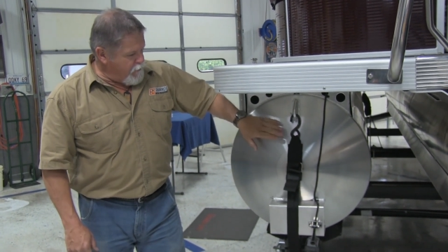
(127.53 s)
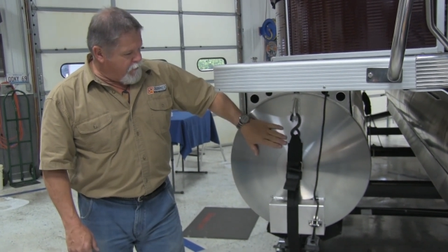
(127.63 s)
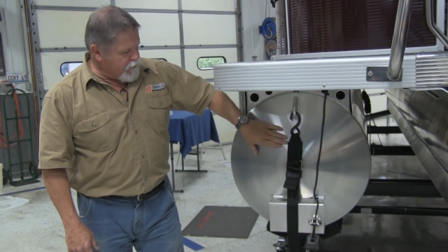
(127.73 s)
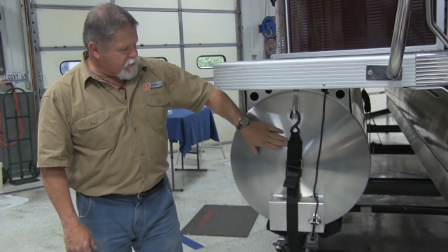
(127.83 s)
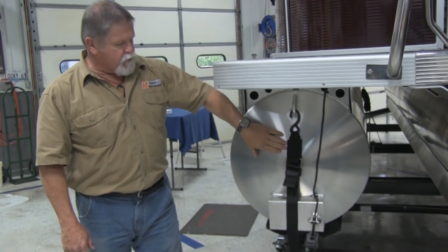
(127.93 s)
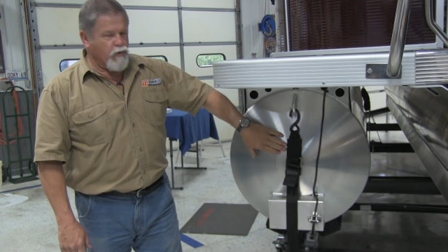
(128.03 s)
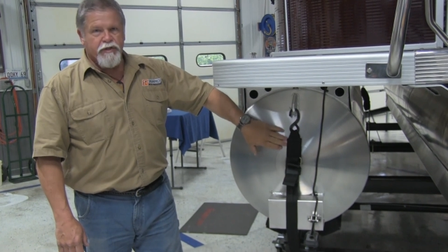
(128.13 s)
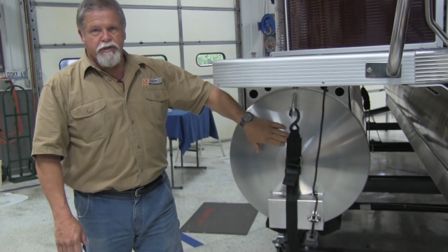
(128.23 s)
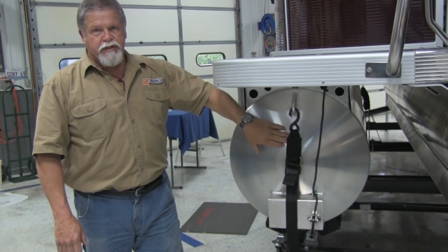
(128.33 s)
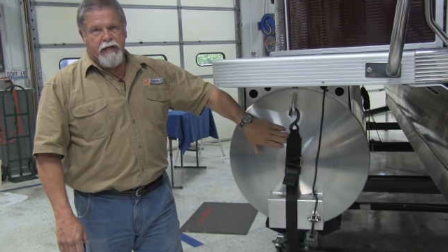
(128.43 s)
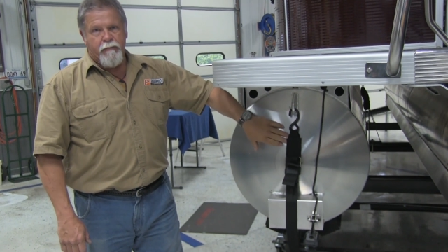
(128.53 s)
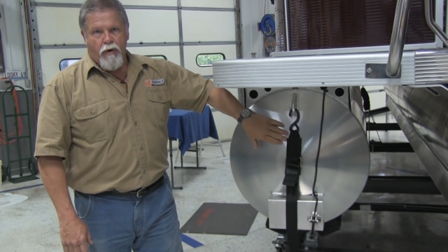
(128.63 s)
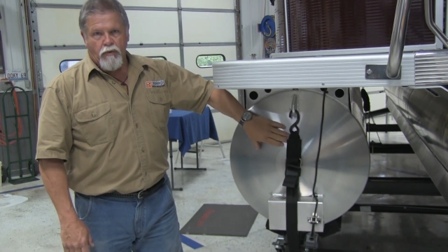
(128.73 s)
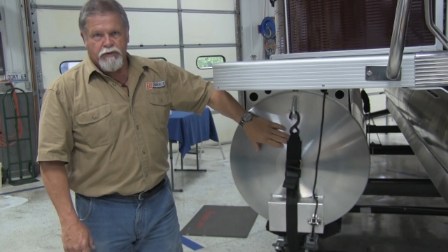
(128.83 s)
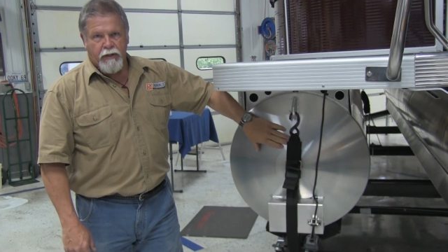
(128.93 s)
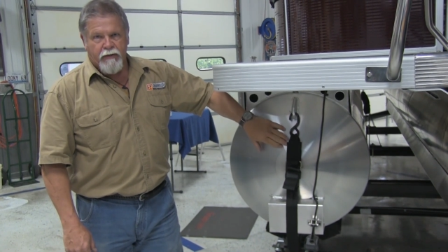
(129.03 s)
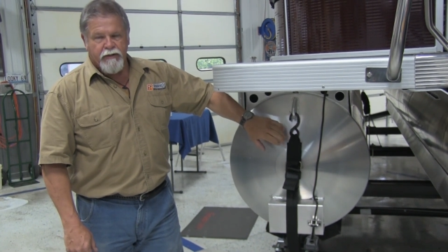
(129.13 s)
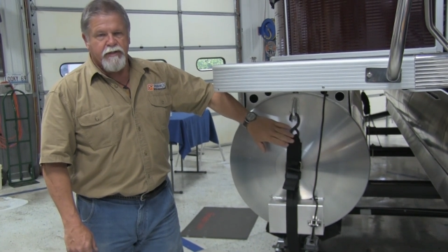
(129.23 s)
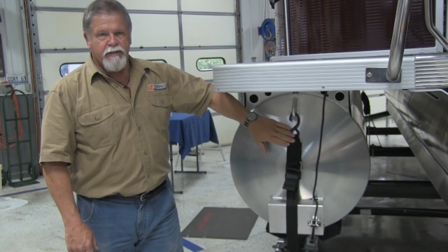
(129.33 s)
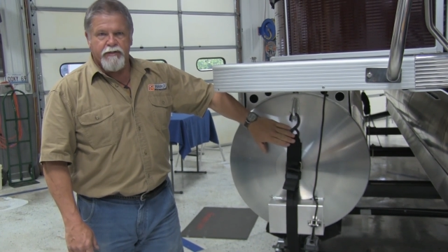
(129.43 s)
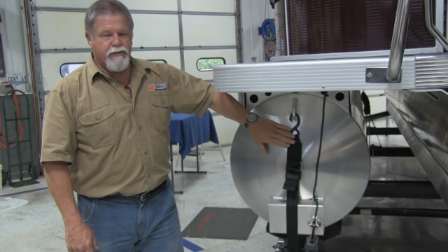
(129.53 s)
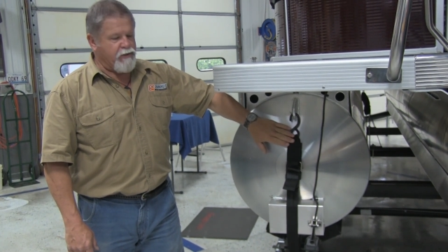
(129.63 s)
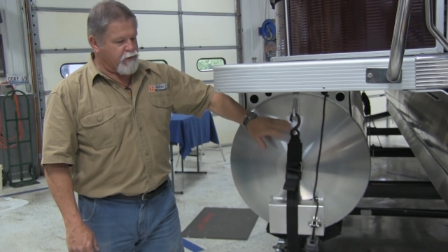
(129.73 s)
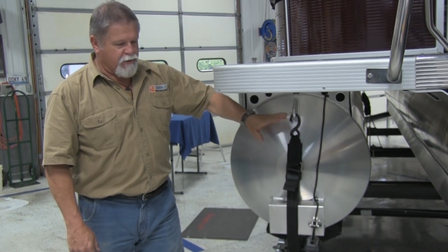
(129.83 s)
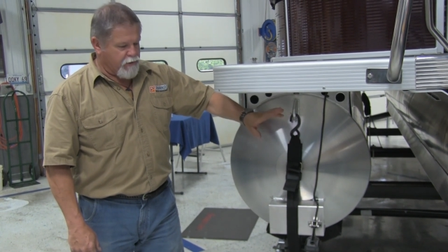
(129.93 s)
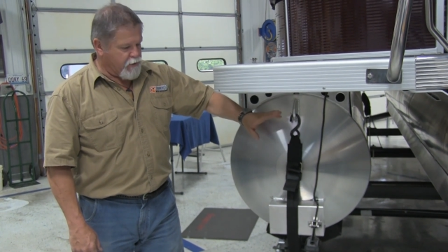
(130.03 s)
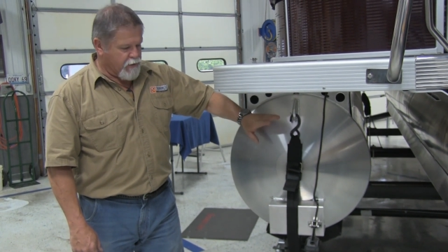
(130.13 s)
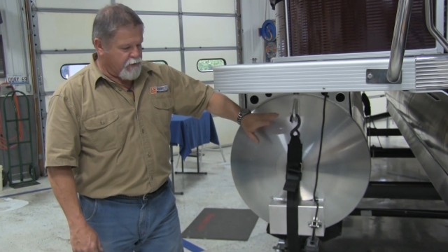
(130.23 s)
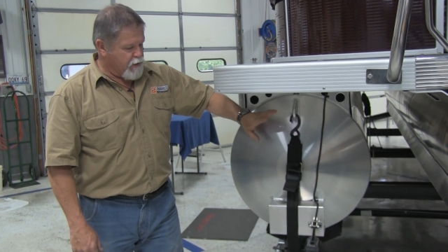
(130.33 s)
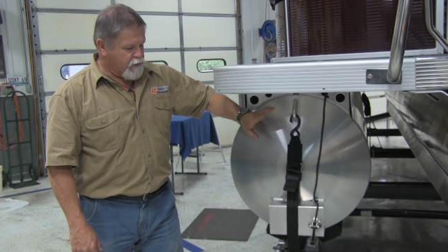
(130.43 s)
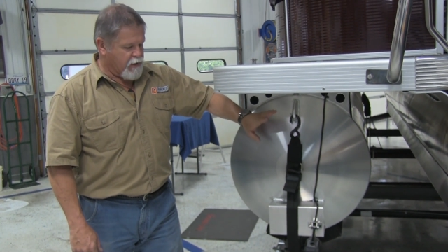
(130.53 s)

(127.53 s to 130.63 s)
This is what you see mostly. This is just a